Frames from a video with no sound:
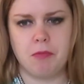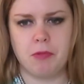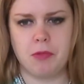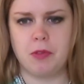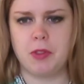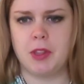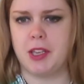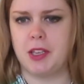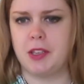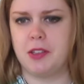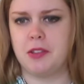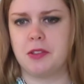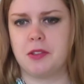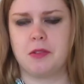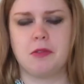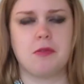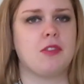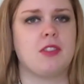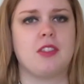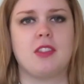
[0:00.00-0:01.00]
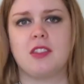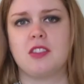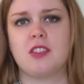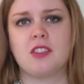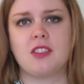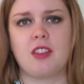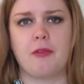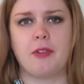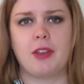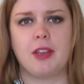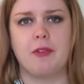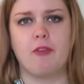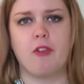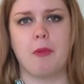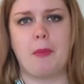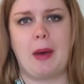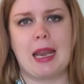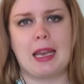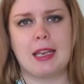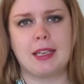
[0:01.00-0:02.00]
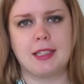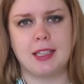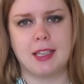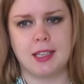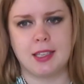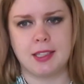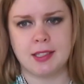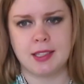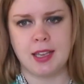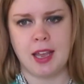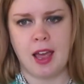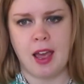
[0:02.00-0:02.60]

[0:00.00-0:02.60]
these stuffy formalities,